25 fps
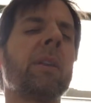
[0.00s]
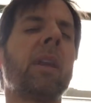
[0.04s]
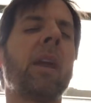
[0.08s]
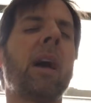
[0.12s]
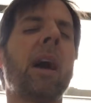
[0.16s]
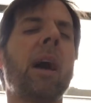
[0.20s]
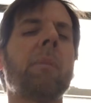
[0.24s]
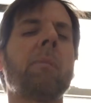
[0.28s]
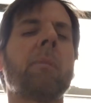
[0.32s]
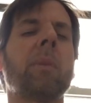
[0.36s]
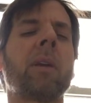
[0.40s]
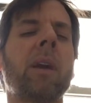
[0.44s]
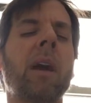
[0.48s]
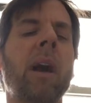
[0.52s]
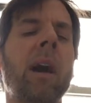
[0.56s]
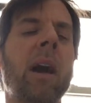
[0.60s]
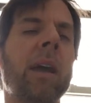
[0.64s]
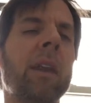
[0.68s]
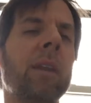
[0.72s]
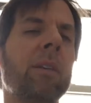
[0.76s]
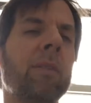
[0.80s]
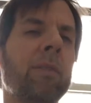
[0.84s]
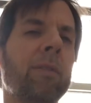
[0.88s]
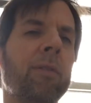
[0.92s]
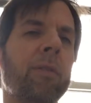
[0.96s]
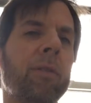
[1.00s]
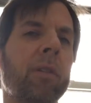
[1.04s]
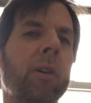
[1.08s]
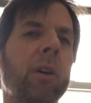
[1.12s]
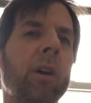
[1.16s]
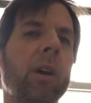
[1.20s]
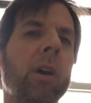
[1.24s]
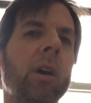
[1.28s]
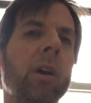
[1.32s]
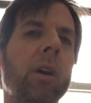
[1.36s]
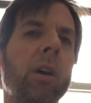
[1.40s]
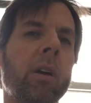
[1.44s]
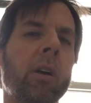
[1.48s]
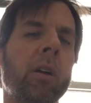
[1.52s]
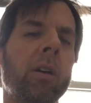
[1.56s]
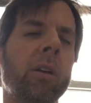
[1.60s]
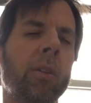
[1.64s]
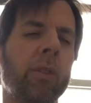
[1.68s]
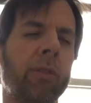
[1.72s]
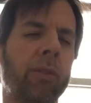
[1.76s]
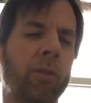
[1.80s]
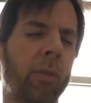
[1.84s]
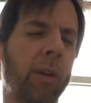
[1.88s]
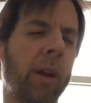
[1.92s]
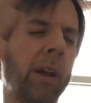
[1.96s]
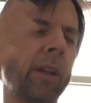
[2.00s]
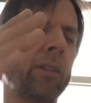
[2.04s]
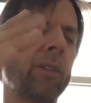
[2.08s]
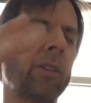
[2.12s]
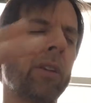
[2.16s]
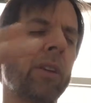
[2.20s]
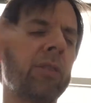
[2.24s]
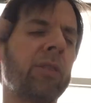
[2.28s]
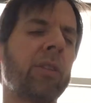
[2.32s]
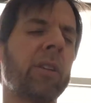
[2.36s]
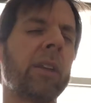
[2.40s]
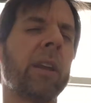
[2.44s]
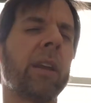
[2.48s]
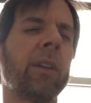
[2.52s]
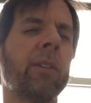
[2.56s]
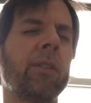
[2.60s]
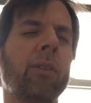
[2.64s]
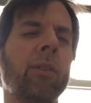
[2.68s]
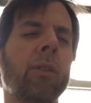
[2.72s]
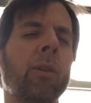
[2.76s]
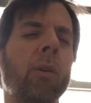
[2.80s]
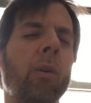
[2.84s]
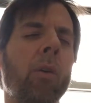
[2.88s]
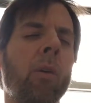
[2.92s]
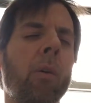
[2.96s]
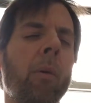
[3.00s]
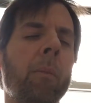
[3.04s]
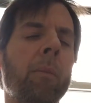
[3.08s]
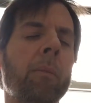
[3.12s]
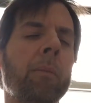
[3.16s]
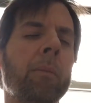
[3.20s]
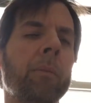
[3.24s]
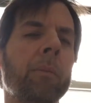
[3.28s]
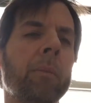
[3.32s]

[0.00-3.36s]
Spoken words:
that I'm kind of transitioning to,